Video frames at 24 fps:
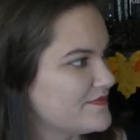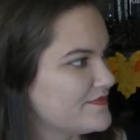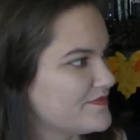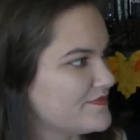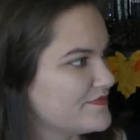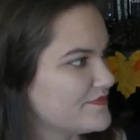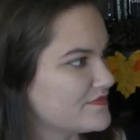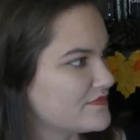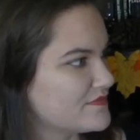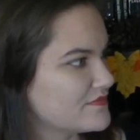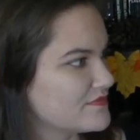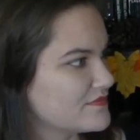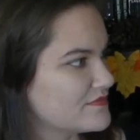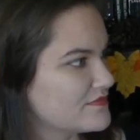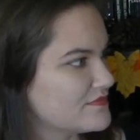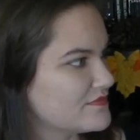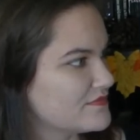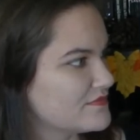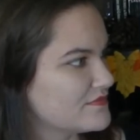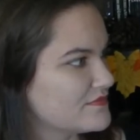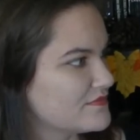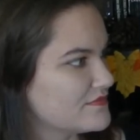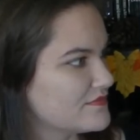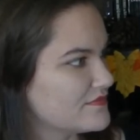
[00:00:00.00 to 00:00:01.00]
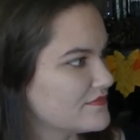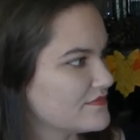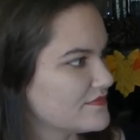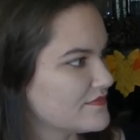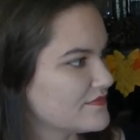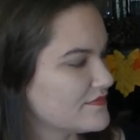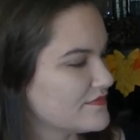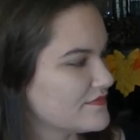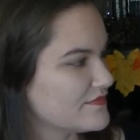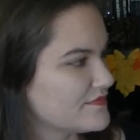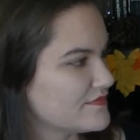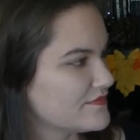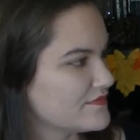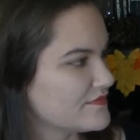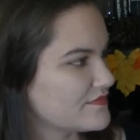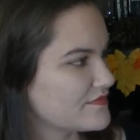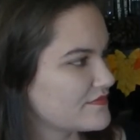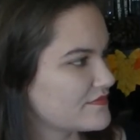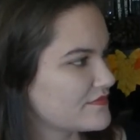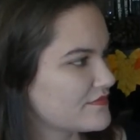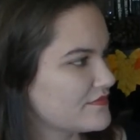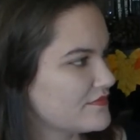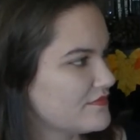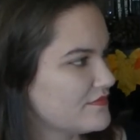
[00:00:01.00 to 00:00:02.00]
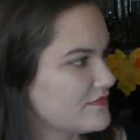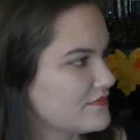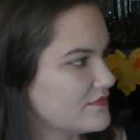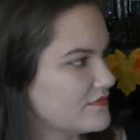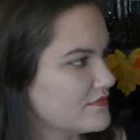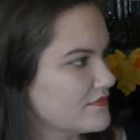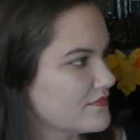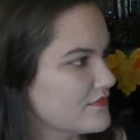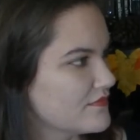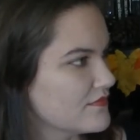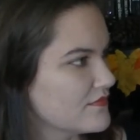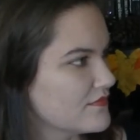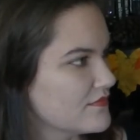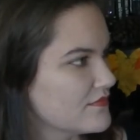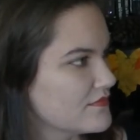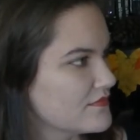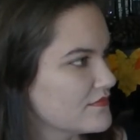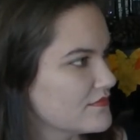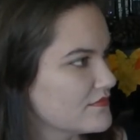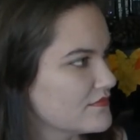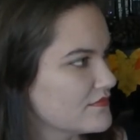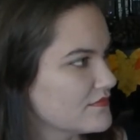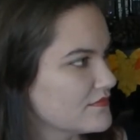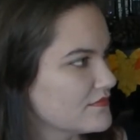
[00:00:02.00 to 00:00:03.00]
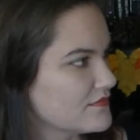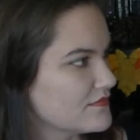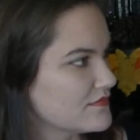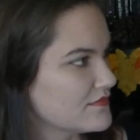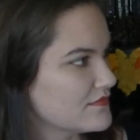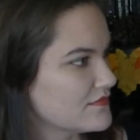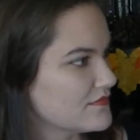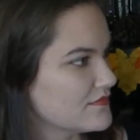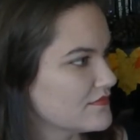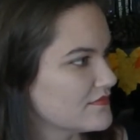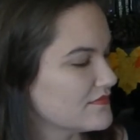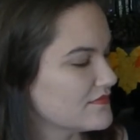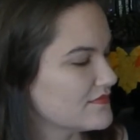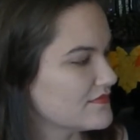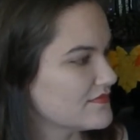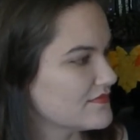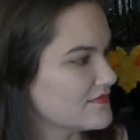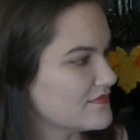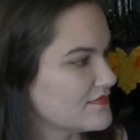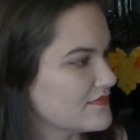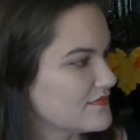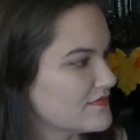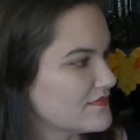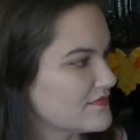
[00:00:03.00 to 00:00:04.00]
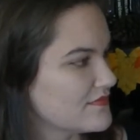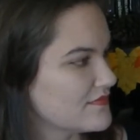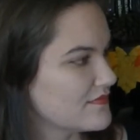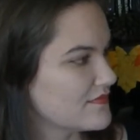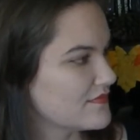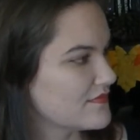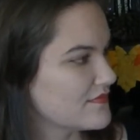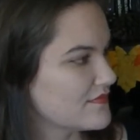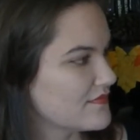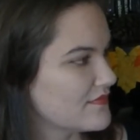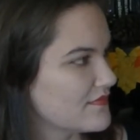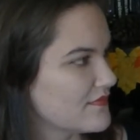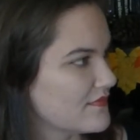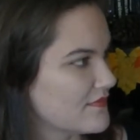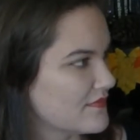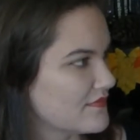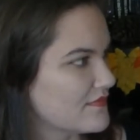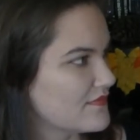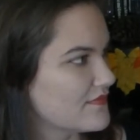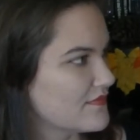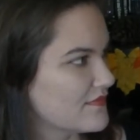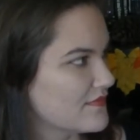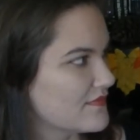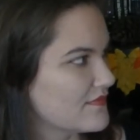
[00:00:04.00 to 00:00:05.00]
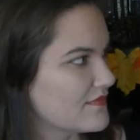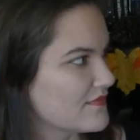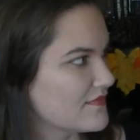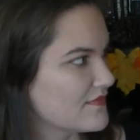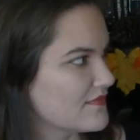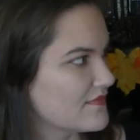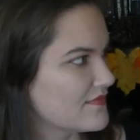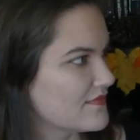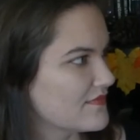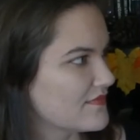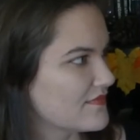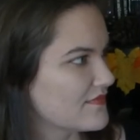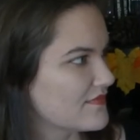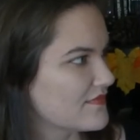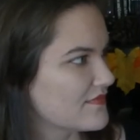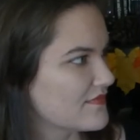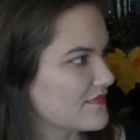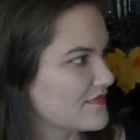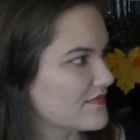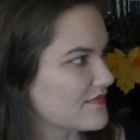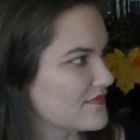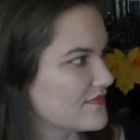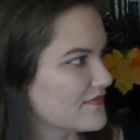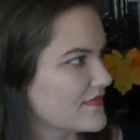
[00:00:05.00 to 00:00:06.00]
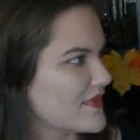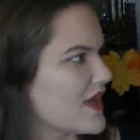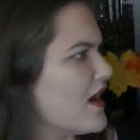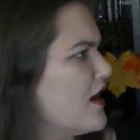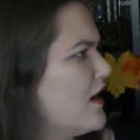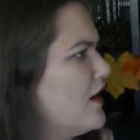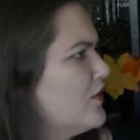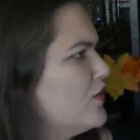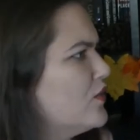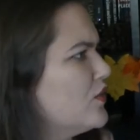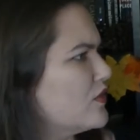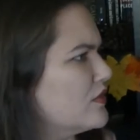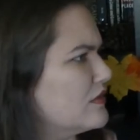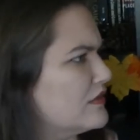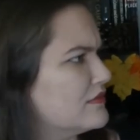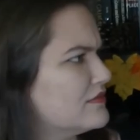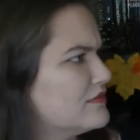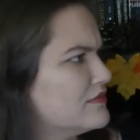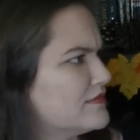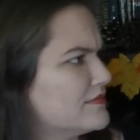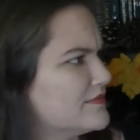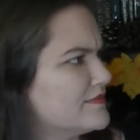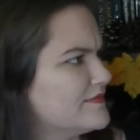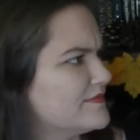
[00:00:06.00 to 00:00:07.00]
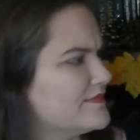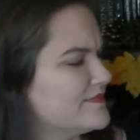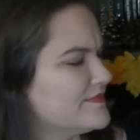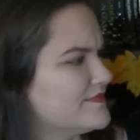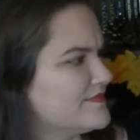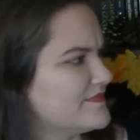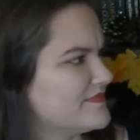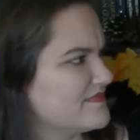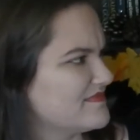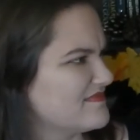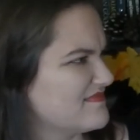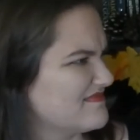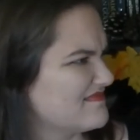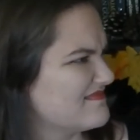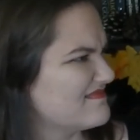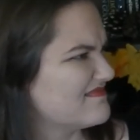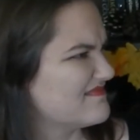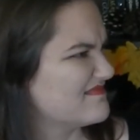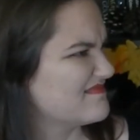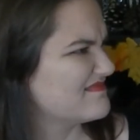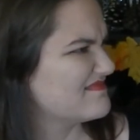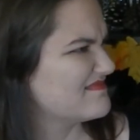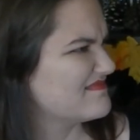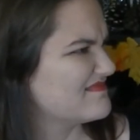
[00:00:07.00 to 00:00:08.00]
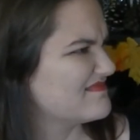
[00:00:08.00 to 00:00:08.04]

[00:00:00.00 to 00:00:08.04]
(not speaking)